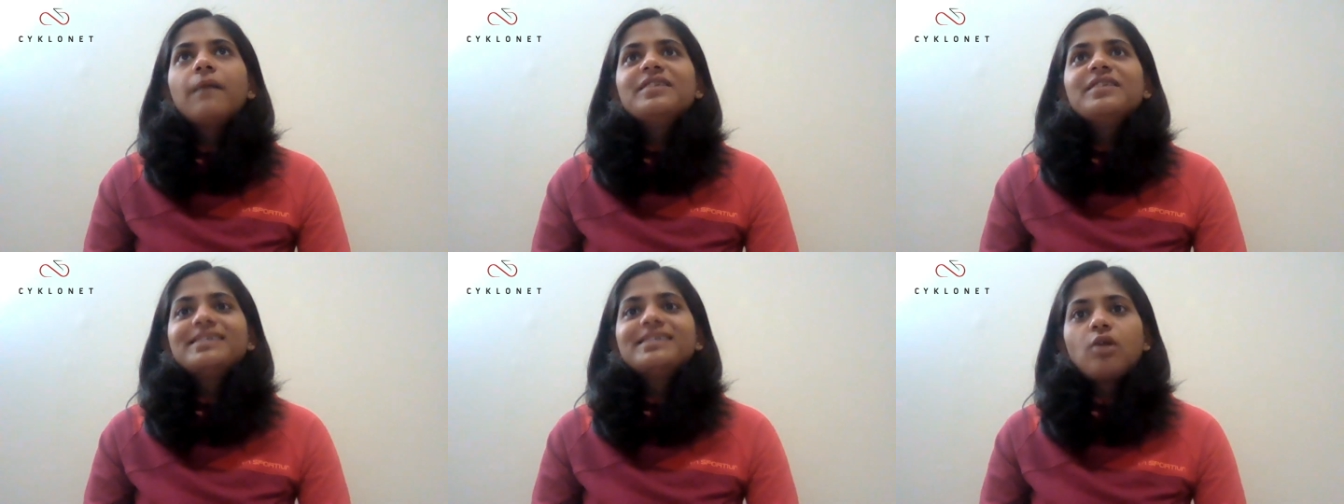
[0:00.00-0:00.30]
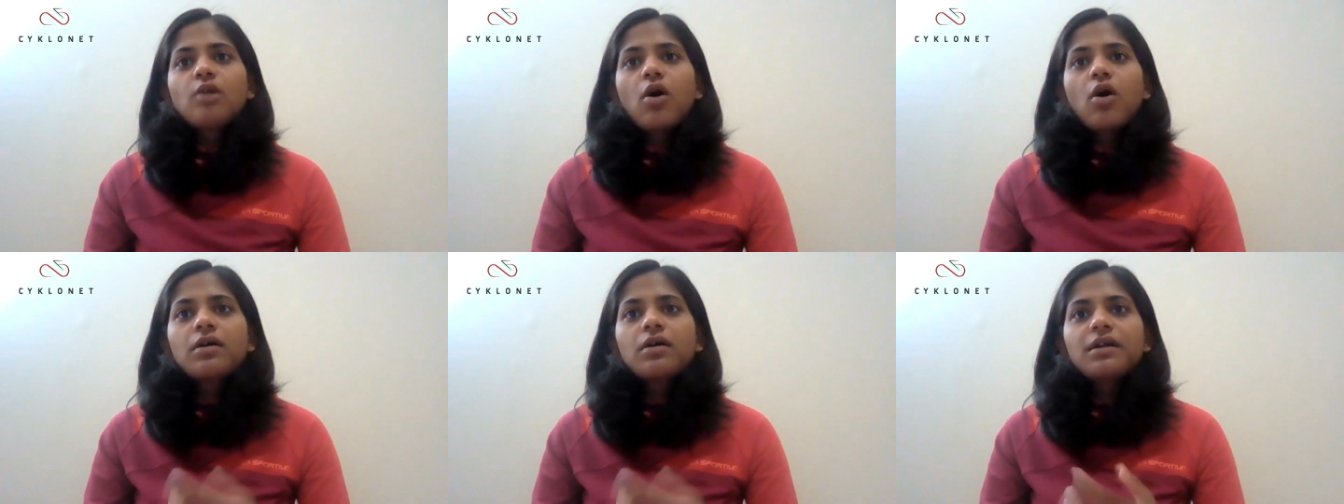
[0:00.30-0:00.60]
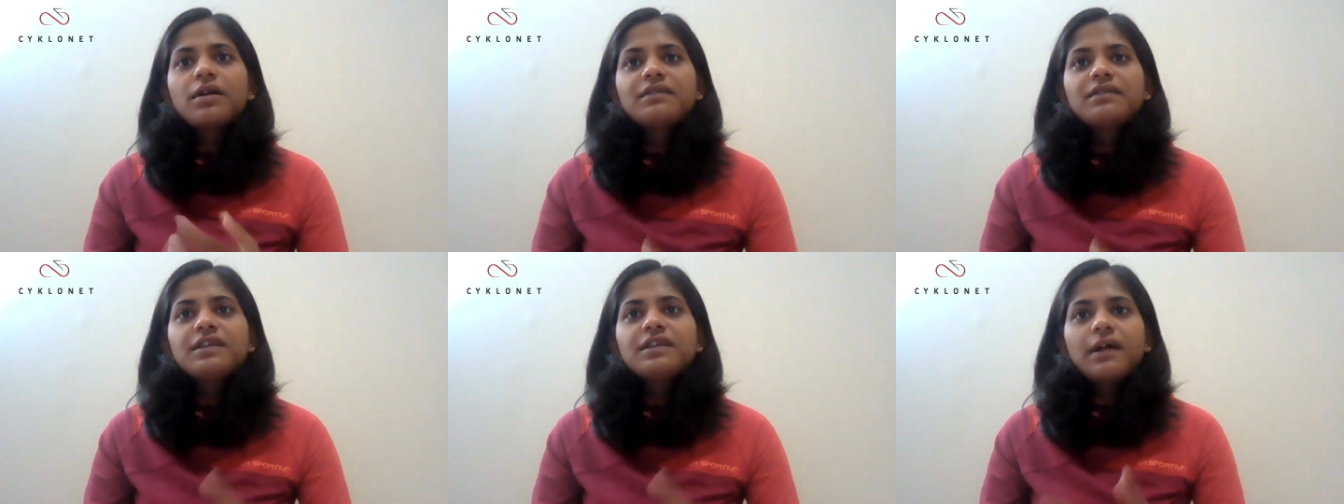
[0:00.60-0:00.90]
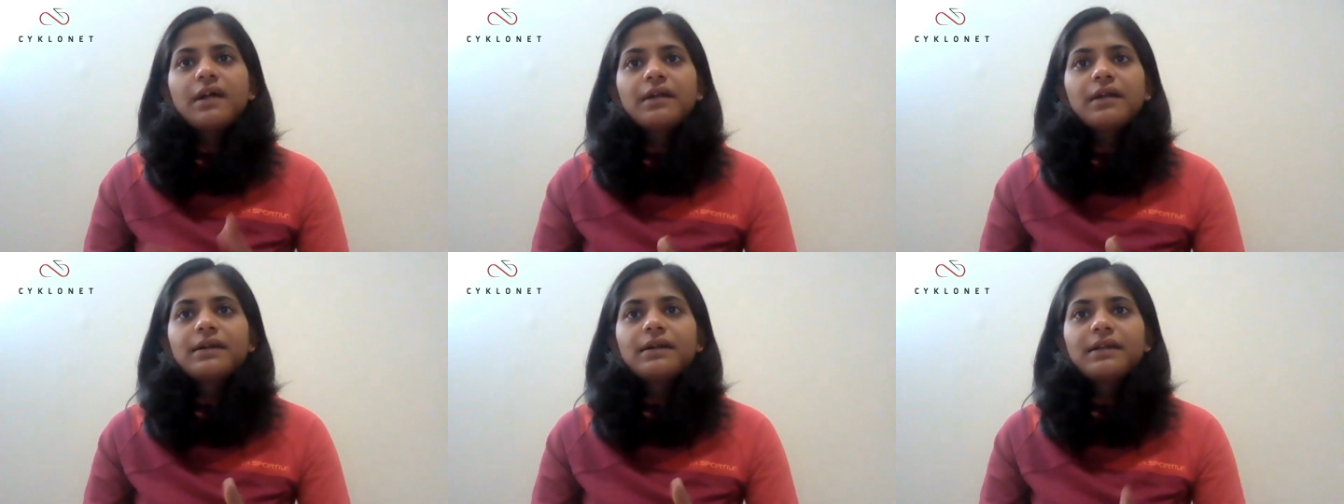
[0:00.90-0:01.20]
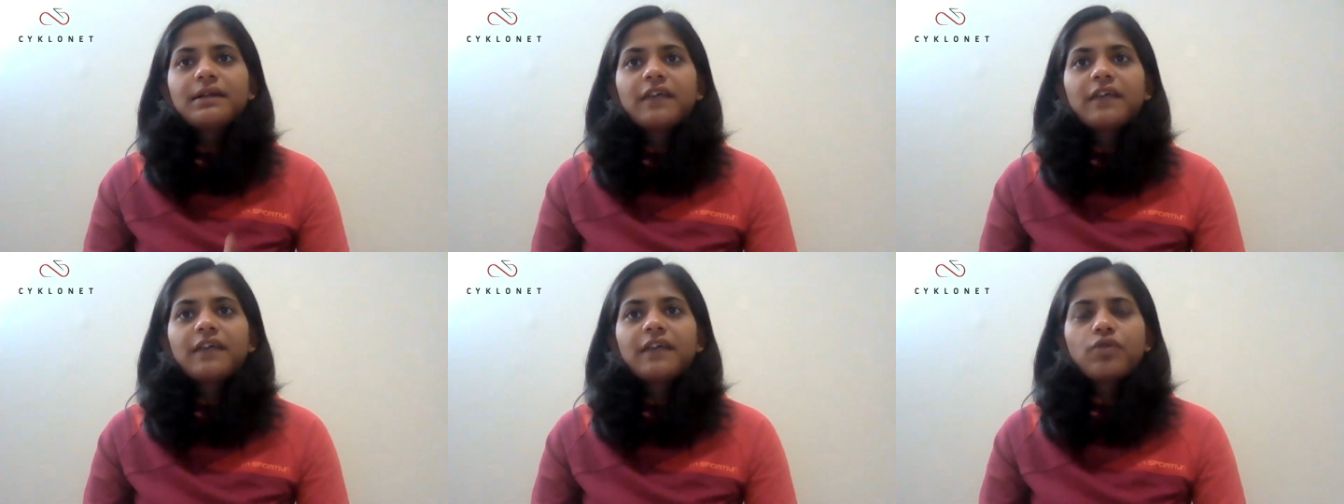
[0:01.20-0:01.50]
these longer
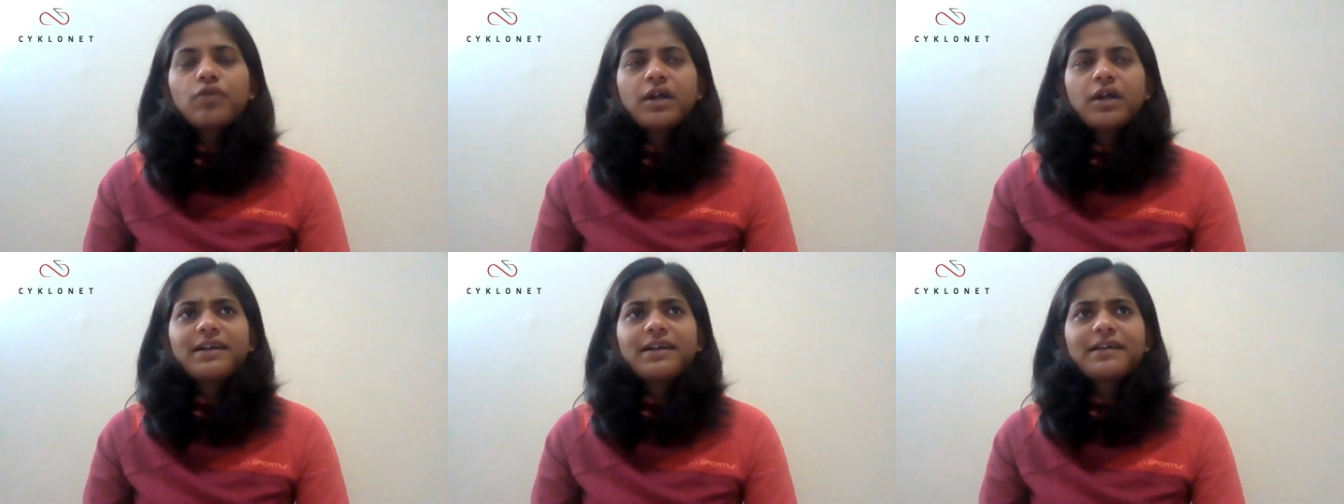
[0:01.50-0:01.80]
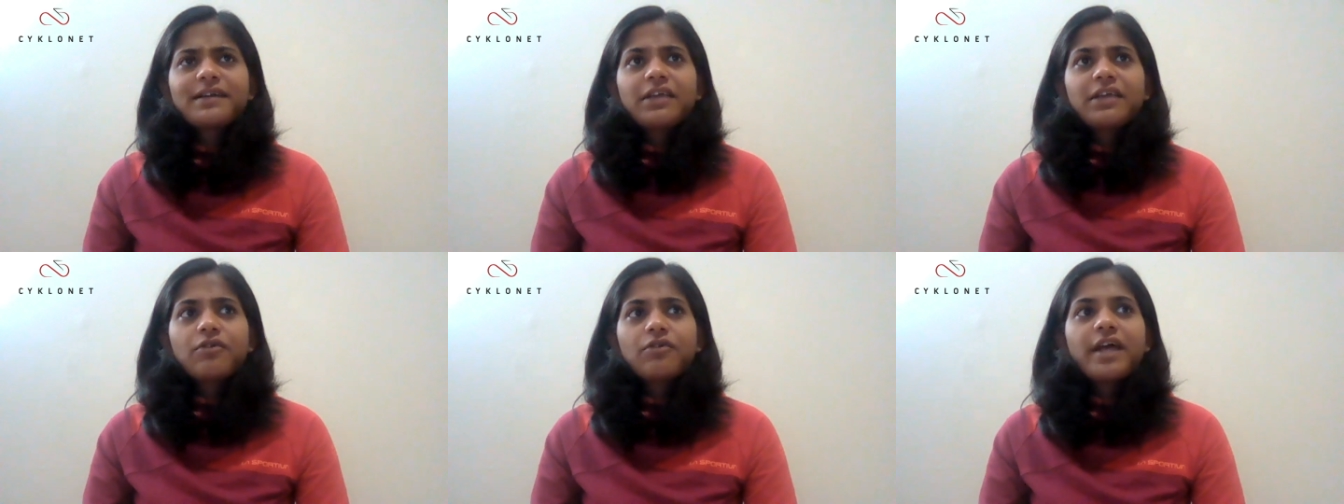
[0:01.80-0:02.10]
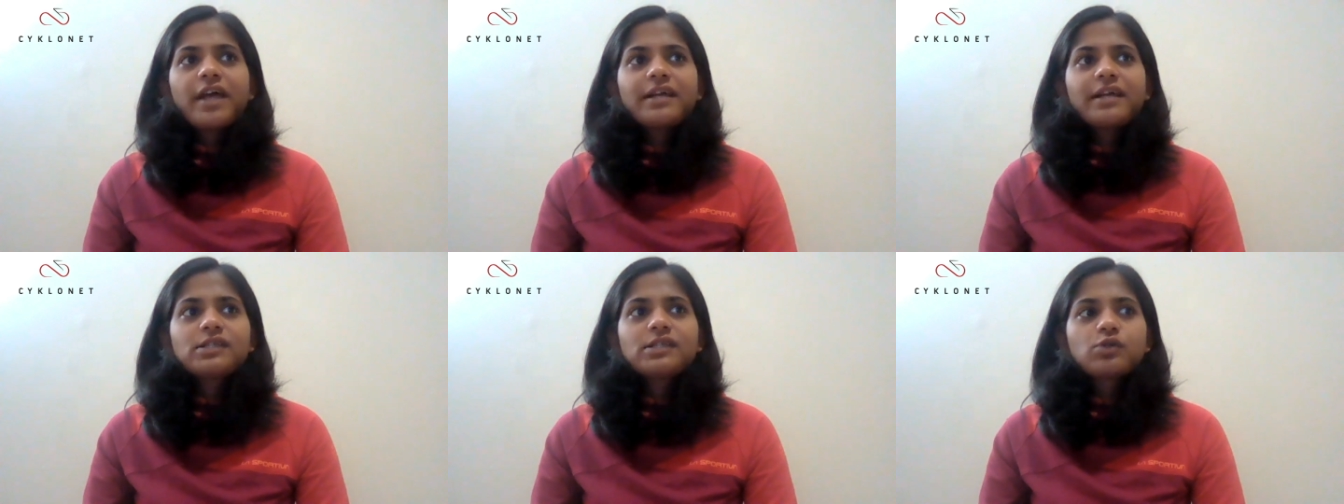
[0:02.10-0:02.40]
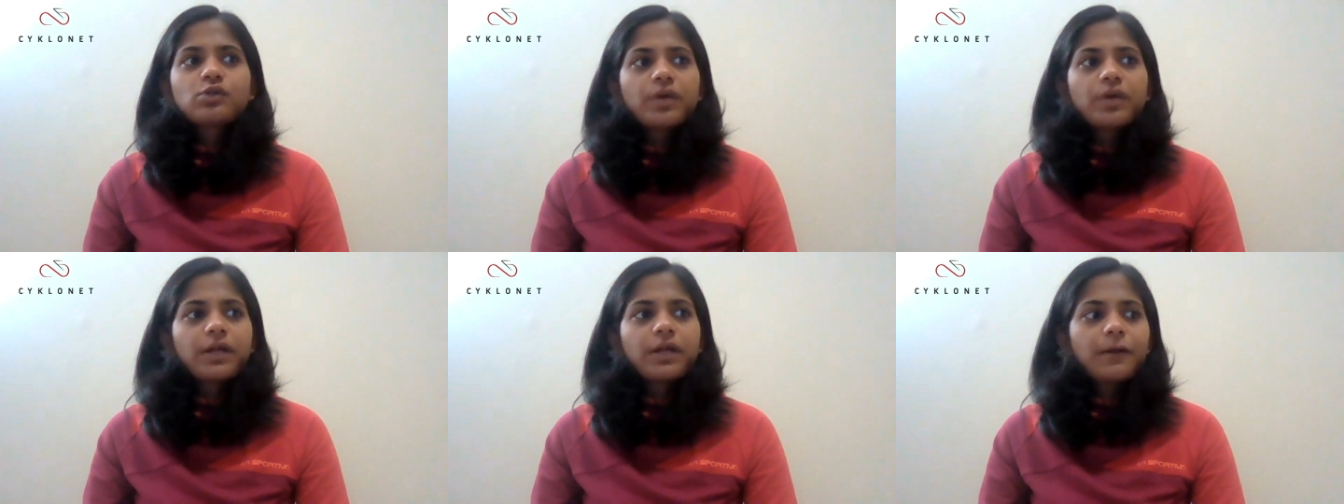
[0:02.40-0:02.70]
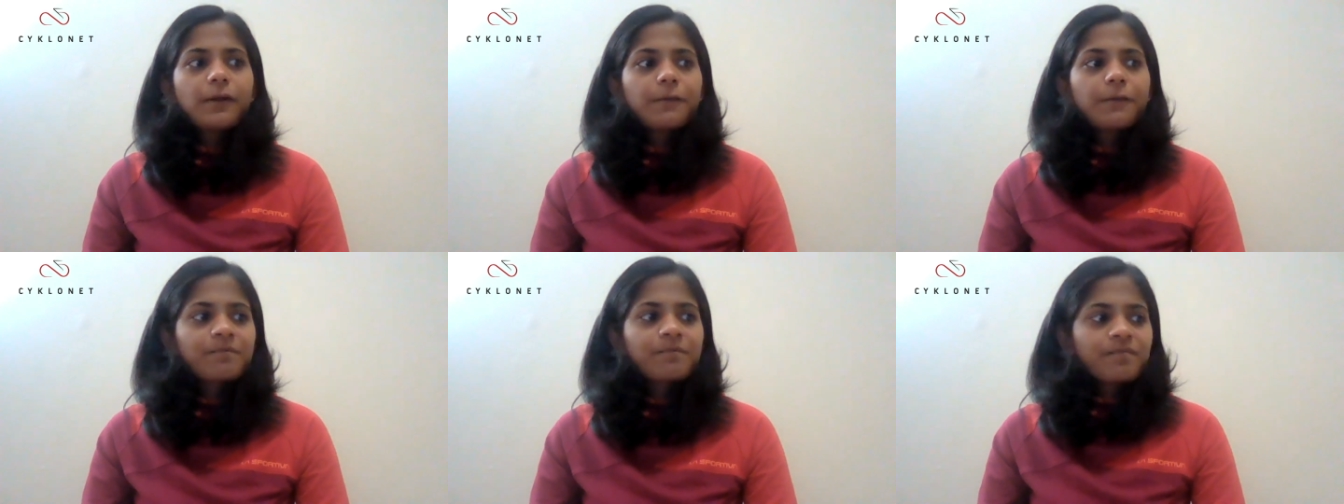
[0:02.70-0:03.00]
300K 400K rides
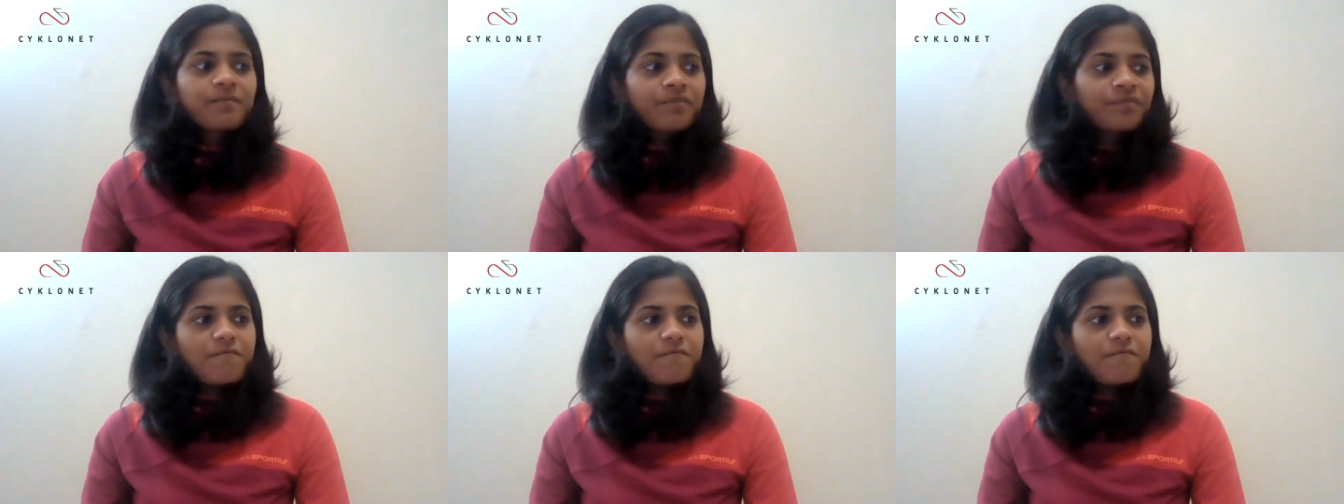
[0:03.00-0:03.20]
where